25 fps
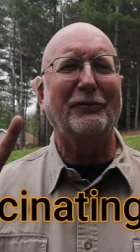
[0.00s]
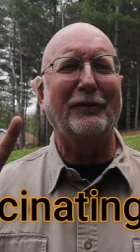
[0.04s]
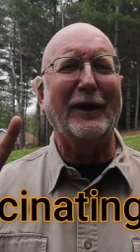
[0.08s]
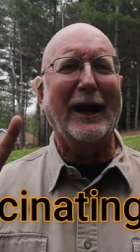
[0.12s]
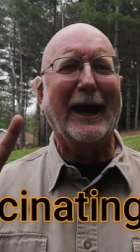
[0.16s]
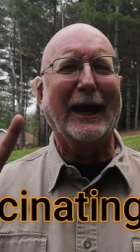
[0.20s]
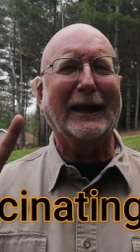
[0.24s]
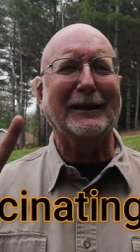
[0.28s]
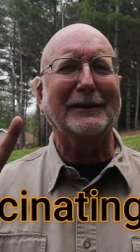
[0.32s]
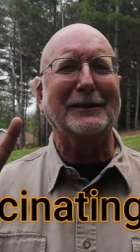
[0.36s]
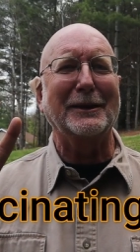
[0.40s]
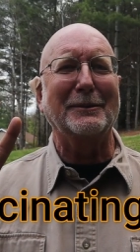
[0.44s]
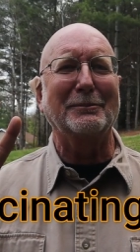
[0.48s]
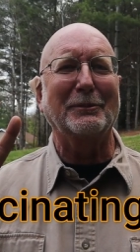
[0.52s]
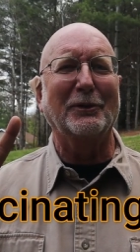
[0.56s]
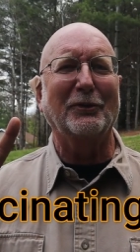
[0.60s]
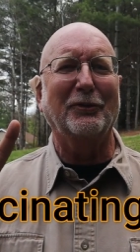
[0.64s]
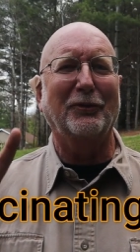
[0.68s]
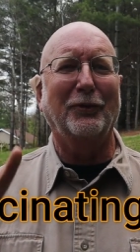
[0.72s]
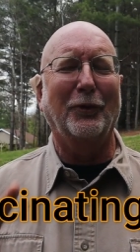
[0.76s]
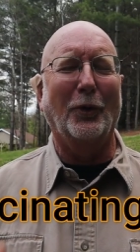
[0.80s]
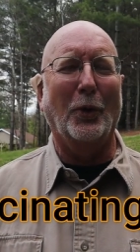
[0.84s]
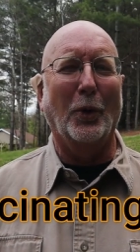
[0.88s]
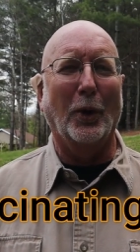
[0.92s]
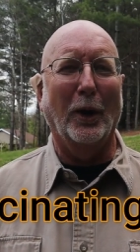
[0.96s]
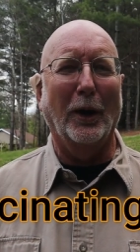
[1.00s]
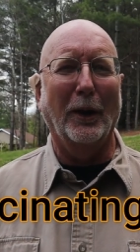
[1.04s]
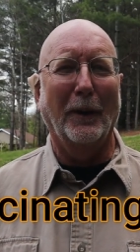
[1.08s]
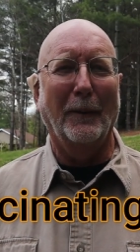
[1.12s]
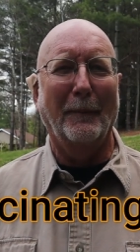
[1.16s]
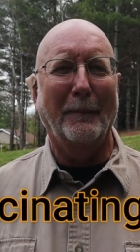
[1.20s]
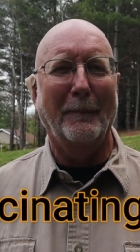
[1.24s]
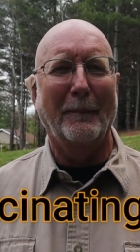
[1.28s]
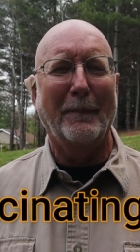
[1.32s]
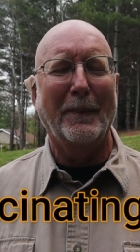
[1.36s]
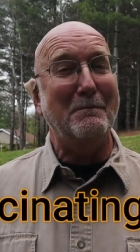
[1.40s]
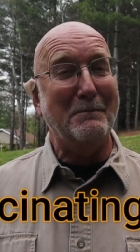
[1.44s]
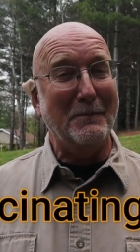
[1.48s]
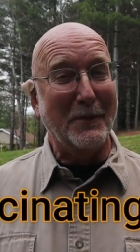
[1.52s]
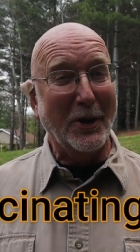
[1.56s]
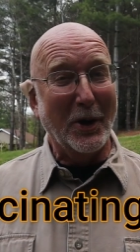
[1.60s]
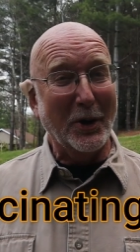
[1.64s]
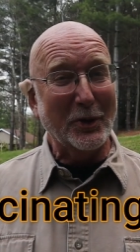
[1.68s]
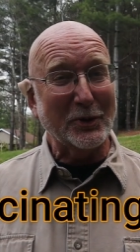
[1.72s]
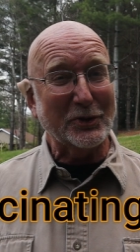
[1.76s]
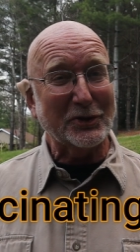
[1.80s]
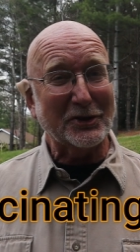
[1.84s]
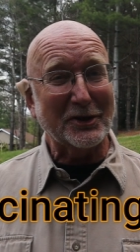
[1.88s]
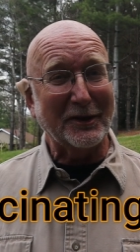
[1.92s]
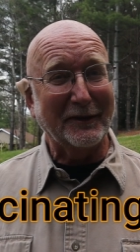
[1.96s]
fact number four.
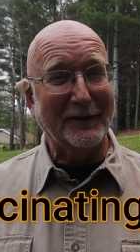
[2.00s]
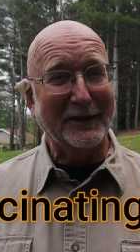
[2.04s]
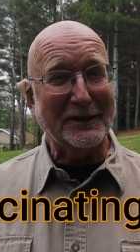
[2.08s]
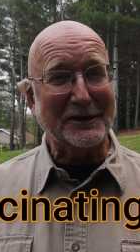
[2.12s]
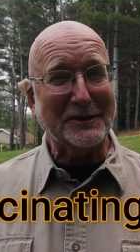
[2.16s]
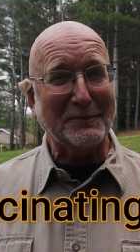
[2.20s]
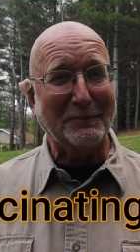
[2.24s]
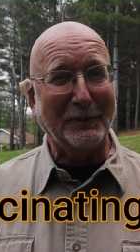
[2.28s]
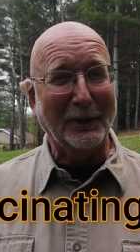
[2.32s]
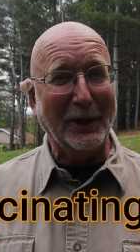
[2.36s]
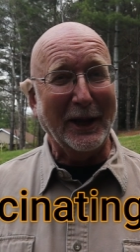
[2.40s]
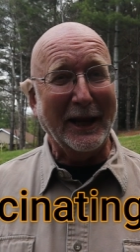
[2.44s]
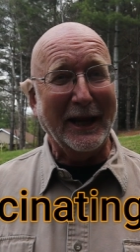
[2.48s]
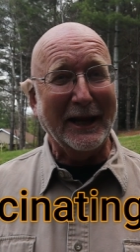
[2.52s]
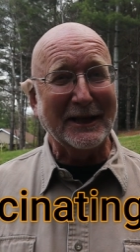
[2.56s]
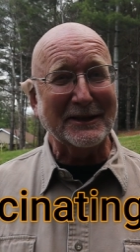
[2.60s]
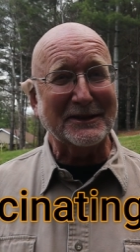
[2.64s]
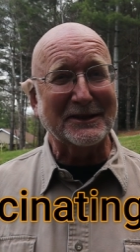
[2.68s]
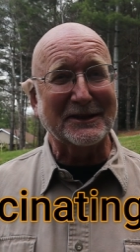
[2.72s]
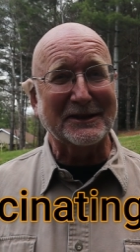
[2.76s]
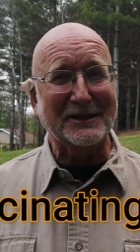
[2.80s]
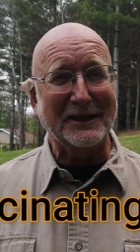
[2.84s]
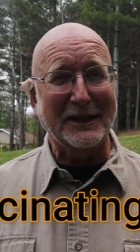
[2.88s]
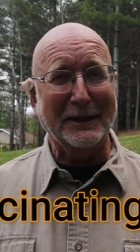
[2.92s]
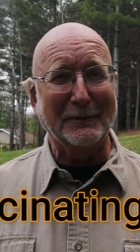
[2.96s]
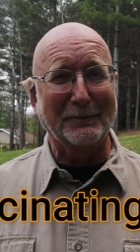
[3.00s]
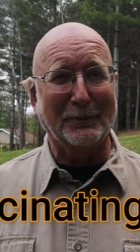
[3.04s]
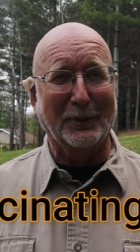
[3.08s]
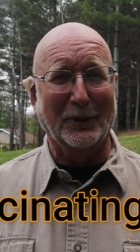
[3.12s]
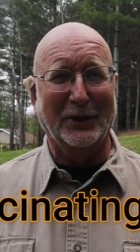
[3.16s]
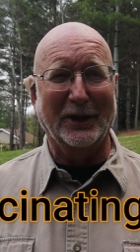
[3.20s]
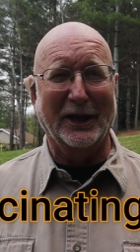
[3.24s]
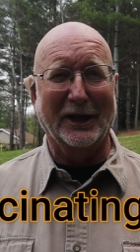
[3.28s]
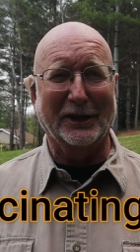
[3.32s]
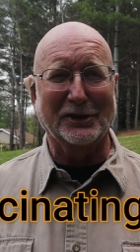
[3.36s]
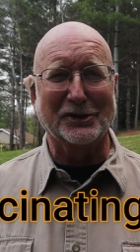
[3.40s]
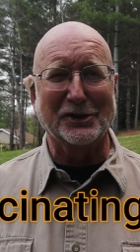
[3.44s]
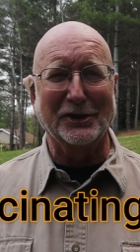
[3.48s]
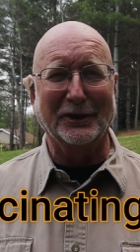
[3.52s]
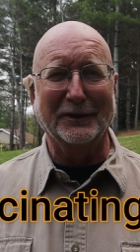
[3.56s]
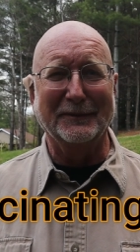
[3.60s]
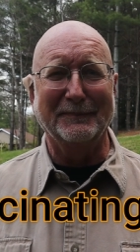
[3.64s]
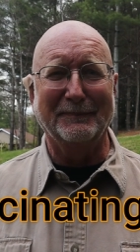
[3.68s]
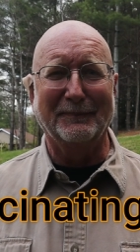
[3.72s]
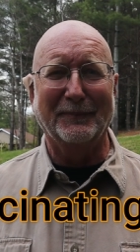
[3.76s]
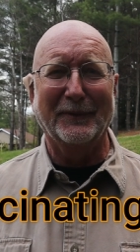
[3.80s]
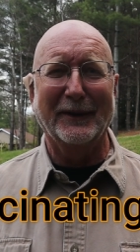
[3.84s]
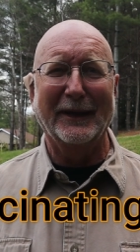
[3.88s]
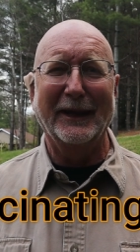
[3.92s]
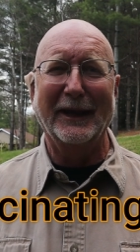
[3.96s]
Most of this plant's seed production
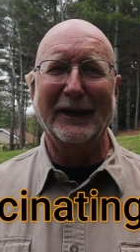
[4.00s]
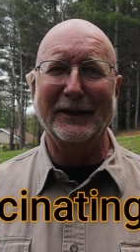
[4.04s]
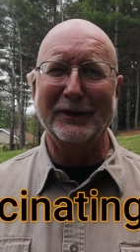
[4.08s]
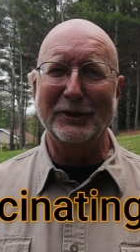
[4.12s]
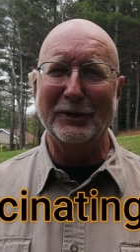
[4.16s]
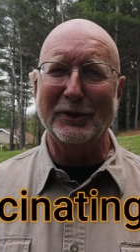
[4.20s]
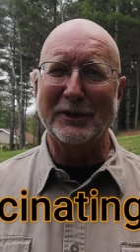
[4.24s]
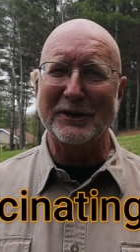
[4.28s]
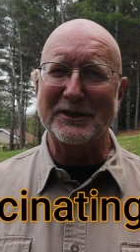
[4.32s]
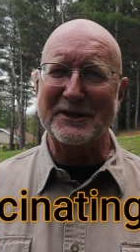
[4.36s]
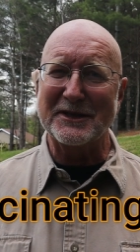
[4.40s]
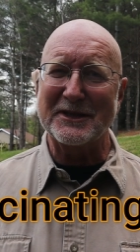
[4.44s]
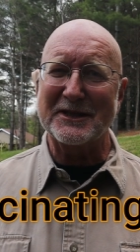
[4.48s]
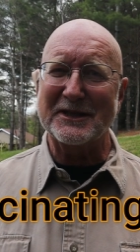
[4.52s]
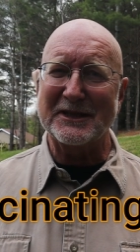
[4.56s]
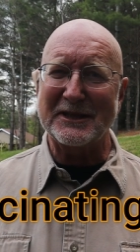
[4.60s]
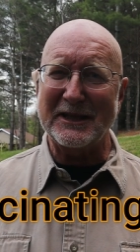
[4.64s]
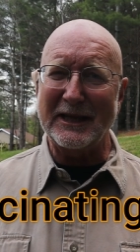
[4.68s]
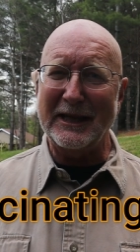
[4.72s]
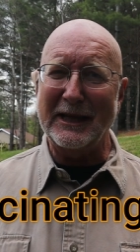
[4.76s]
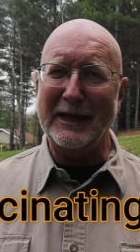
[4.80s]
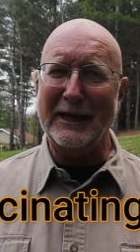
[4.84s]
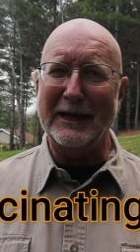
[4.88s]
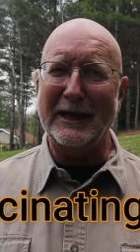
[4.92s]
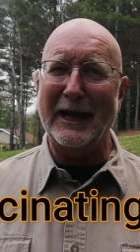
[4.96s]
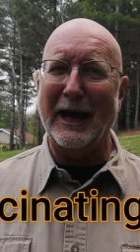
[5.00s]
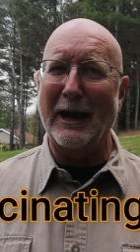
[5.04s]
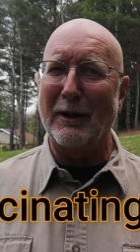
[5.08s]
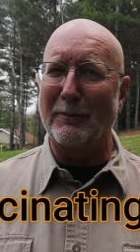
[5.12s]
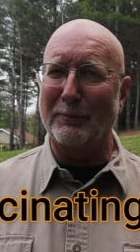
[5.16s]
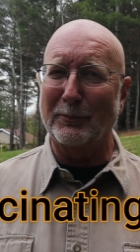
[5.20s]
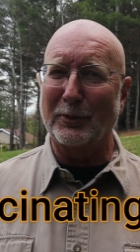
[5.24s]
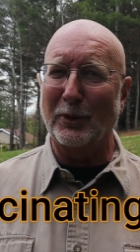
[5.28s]
and you can see how